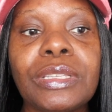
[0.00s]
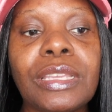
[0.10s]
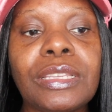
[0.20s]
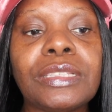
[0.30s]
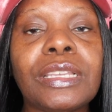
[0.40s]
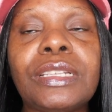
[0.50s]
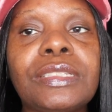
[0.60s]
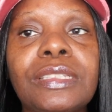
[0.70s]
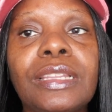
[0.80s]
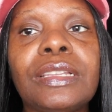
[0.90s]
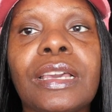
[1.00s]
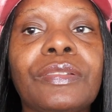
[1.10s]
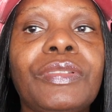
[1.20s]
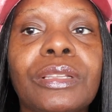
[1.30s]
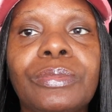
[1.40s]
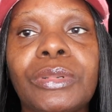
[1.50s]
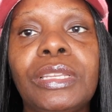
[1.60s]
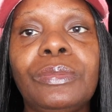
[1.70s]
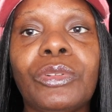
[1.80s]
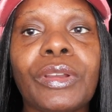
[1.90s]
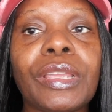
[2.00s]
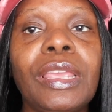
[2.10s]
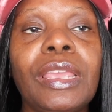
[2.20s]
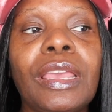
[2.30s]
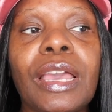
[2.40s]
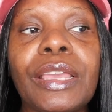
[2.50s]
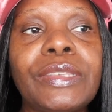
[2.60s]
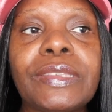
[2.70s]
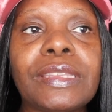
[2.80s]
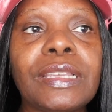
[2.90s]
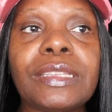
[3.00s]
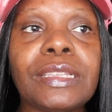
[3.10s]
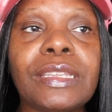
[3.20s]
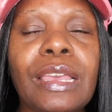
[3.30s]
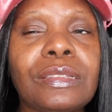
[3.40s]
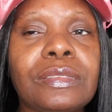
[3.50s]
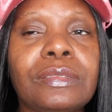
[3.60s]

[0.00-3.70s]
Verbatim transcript: It it is say not available anymore. I used to think that that